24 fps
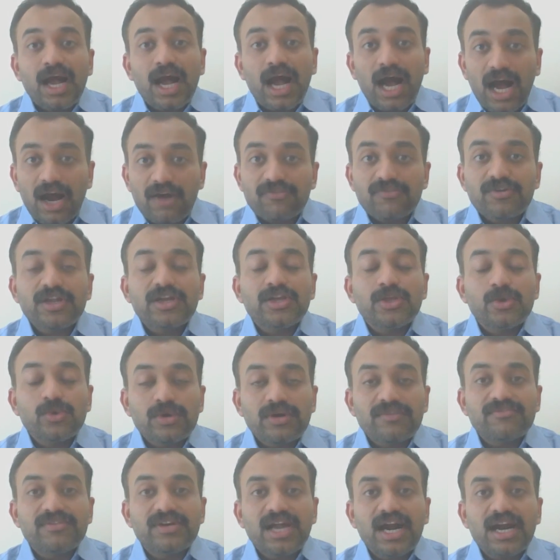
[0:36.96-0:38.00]
after you
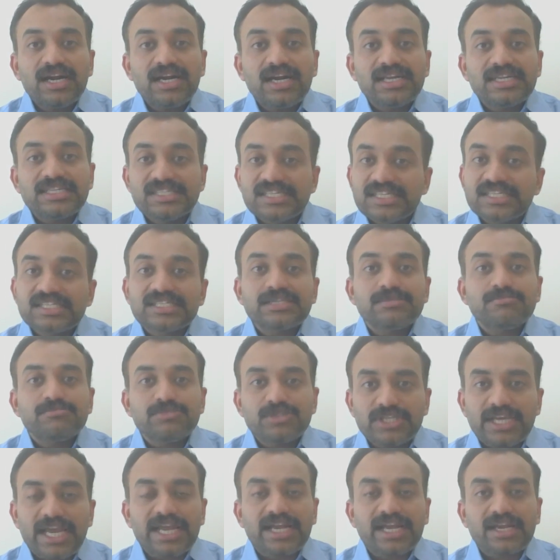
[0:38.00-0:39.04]
have done a system
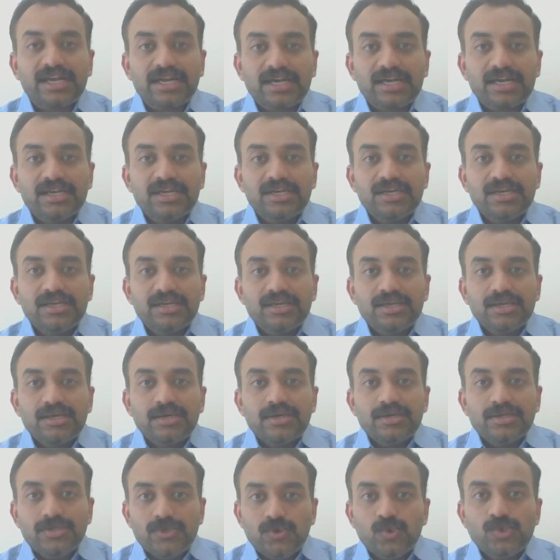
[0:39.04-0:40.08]
check
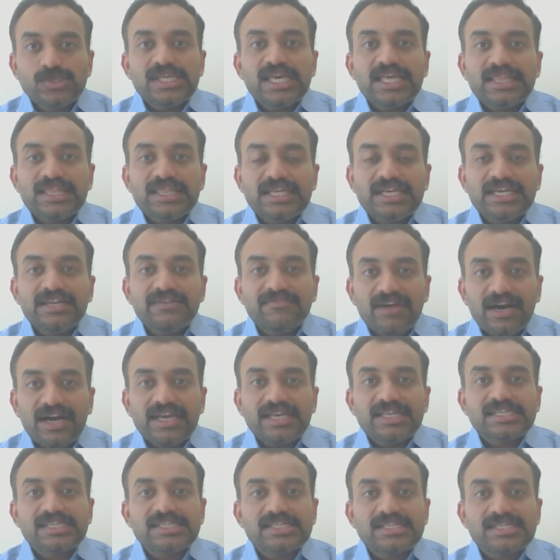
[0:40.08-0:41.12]
using the
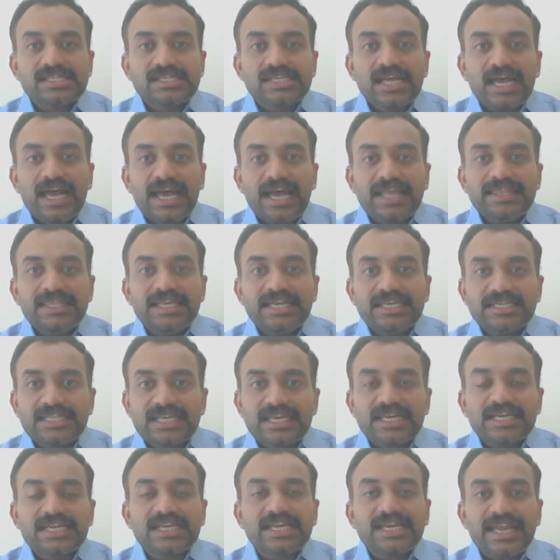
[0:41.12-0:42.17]
device and the
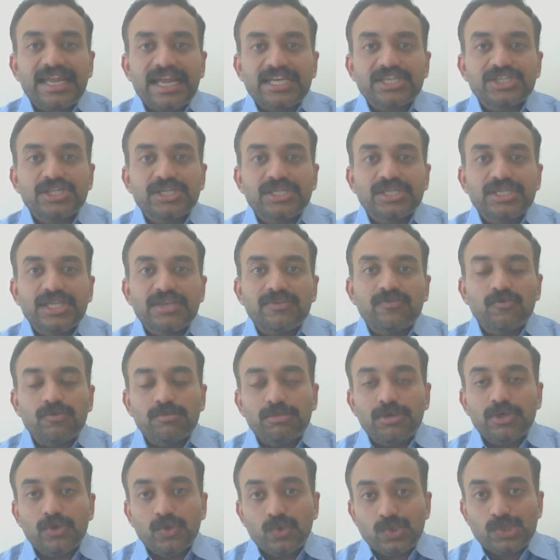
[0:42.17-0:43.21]
internet connection that you'll
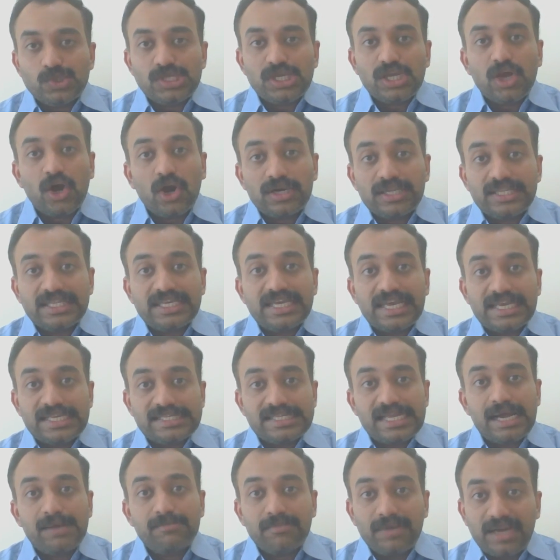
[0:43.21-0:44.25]
be using on the
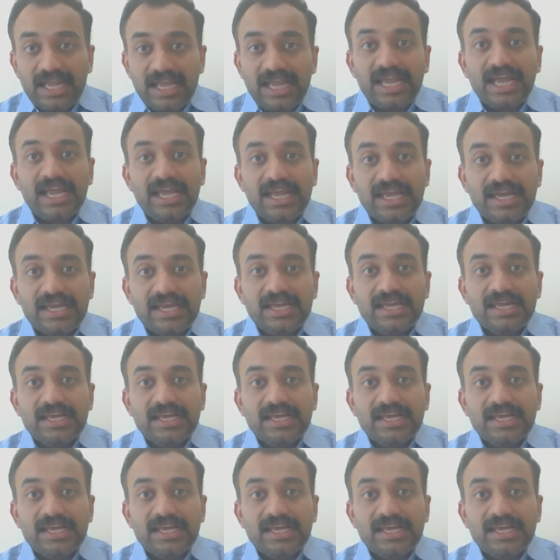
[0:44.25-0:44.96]
exam day